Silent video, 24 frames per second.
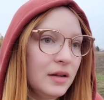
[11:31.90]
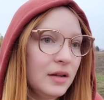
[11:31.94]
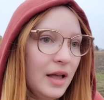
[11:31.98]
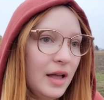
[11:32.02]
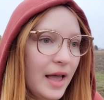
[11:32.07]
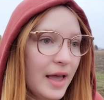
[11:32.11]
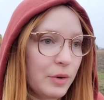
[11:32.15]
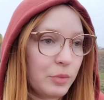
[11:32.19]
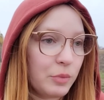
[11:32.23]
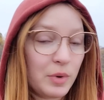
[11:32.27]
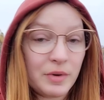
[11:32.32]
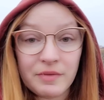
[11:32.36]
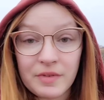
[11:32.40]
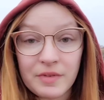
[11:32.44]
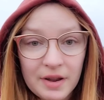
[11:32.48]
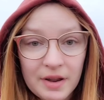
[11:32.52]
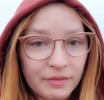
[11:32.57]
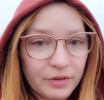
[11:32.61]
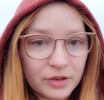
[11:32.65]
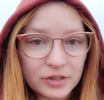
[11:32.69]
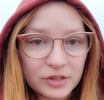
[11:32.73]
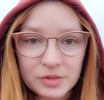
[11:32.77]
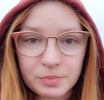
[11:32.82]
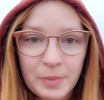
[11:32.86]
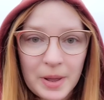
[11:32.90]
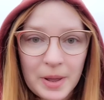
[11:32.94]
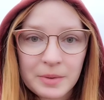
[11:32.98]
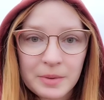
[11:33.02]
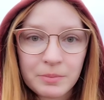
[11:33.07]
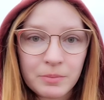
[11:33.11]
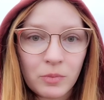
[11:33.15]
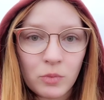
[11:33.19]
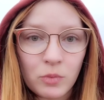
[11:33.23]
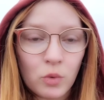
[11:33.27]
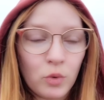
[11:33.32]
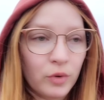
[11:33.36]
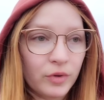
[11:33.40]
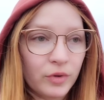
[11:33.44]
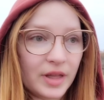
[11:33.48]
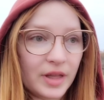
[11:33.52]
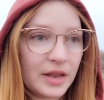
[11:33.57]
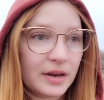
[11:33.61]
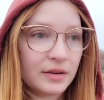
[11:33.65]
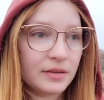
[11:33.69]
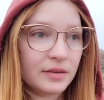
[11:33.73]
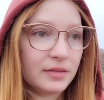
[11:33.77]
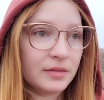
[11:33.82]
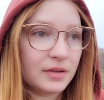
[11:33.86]
And we've never spent more
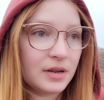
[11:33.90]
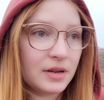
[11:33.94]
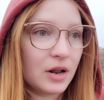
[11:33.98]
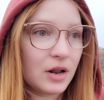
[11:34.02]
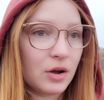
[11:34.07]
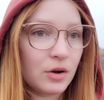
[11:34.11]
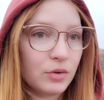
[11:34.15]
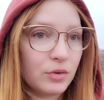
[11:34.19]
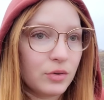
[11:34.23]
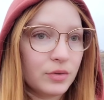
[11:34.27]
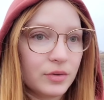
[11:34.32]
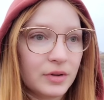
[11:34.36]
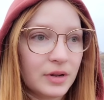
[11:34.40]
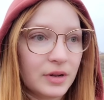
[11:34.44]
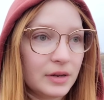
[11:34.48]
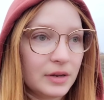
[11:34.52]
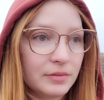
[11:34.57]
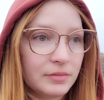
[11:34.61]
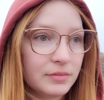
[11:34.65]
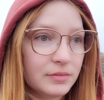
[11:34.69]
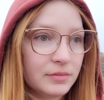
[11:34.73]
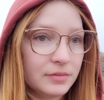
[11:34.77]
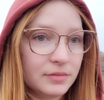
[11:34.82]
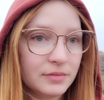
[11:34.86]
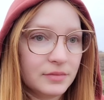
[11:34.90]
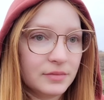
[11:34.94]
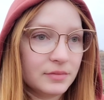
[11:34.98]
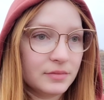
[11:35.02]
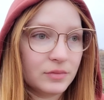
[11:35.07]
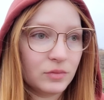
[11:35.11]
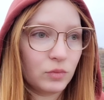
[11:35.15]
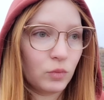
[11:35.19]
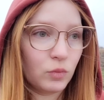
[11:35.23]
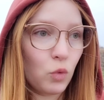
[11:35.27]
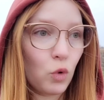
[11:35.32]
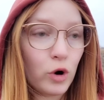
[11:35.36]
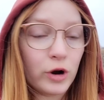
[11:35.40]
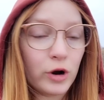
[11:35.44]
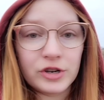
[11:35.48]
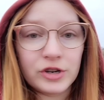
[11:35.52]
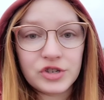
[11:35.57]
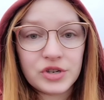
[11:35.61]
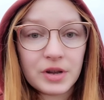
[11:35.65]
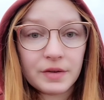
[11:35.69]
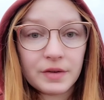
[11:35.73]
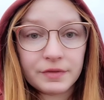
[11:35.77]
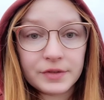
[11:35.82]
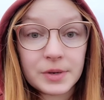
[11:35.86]
than, you know, a work
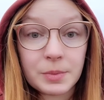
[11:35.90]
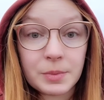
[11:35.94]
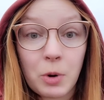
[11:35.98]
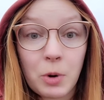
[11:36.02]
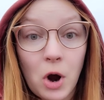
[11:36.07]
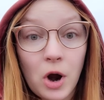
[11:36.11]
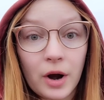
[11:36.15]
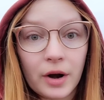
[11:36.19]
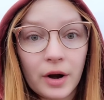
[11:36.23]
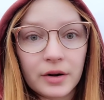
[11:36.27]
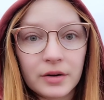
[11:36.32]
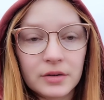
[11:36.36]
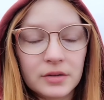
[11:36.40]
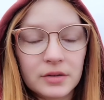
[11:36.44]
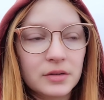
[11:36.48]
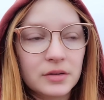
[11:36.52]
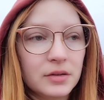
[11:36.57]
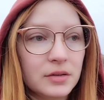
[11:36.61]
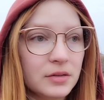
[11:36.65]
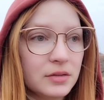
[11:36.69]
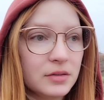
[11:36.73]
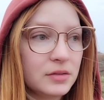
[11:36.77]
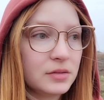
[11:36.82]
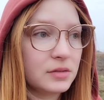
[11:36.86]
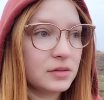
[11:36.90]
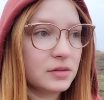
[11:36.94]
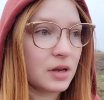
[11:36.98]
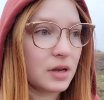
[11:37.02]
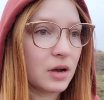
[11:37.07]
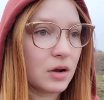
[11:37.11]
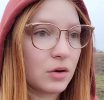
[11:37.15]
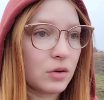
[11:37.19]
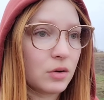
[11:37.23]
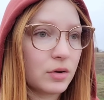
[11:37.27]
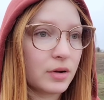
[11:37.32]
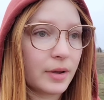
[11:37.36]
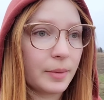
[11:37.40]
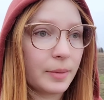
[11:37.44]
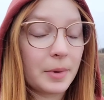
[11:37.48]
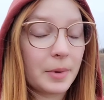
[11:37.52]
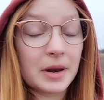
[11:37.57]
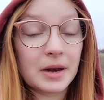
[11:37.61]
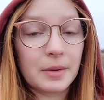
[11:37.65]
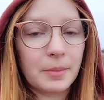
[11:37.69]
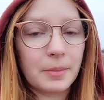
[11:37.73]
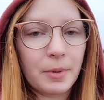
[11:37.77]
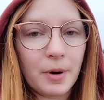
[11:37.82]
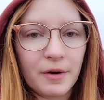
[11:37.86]
shift apart. So, I
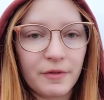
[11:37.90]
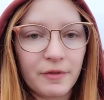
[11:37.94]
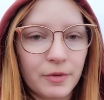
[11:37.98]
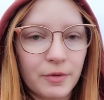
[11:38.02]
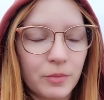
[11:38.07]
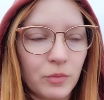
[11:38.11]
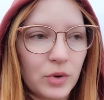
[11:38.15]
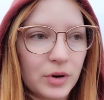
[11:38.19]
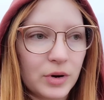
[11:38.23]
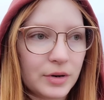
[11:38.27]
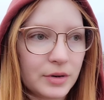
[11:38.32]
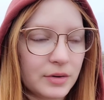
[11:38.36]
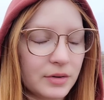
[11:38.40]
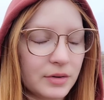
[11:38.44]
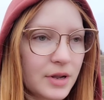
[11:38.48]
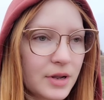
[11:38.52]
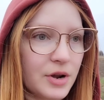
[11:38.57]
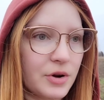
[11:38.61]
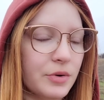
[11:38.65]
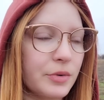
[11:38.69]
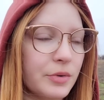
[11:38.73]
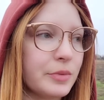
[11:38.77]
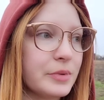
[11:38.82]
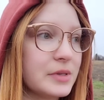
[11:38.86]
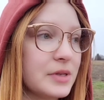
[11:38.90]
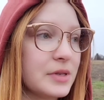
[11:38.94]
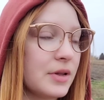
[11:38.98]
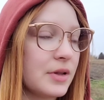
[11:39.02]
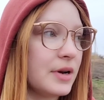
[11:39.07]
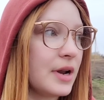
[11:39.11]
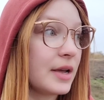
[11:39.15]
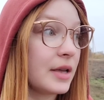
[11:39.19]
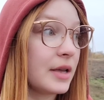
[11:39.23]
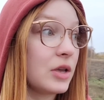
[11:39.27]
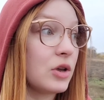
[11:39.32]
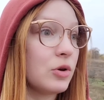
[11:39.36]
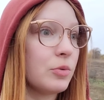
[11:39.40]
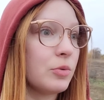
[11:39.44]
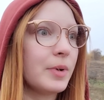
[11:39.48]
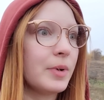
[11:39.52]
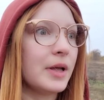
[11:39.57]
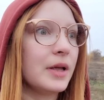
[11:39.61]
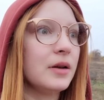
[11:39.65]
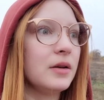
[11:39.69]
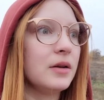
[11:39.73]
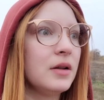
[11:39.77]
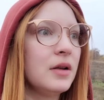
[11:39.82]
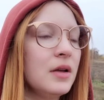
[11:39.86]
mean, apart from when Kieran was in the NICU,
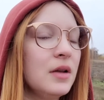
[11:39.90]
but